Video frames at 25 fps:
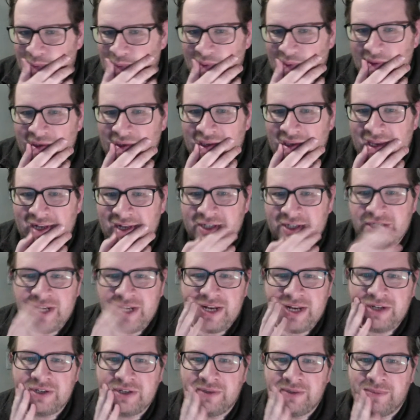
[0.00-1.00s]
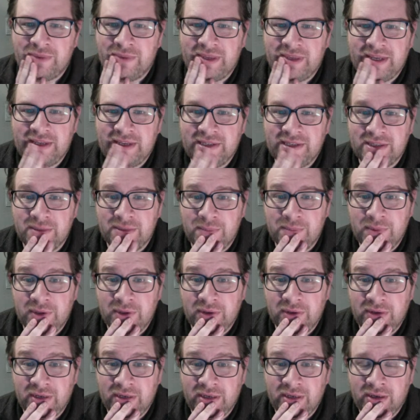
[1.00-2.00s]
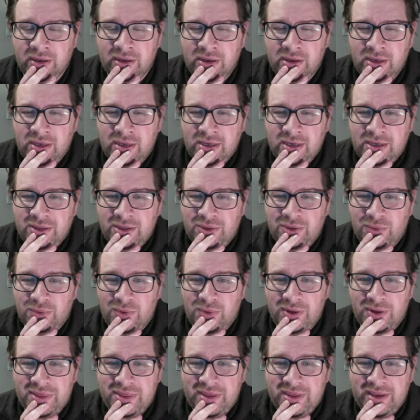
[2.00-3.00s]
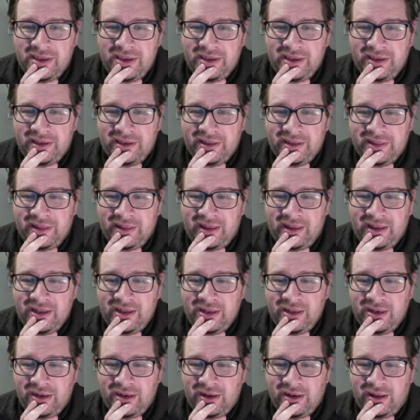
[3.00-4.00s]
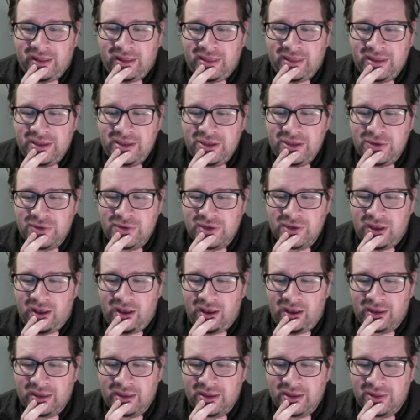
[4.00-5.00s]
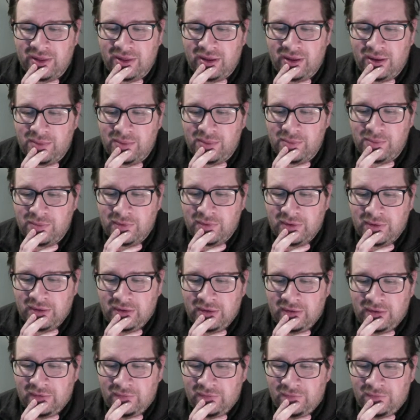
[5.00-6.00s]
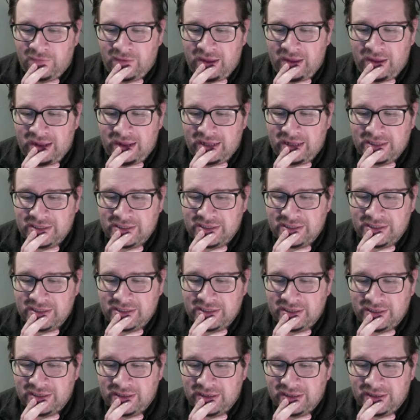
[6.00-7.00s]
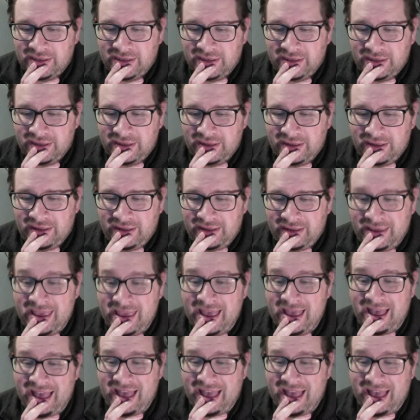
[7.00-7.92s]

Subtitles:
kind of changed some things in the building. The one thing that I think Utah Hockey Club fans... Yeah.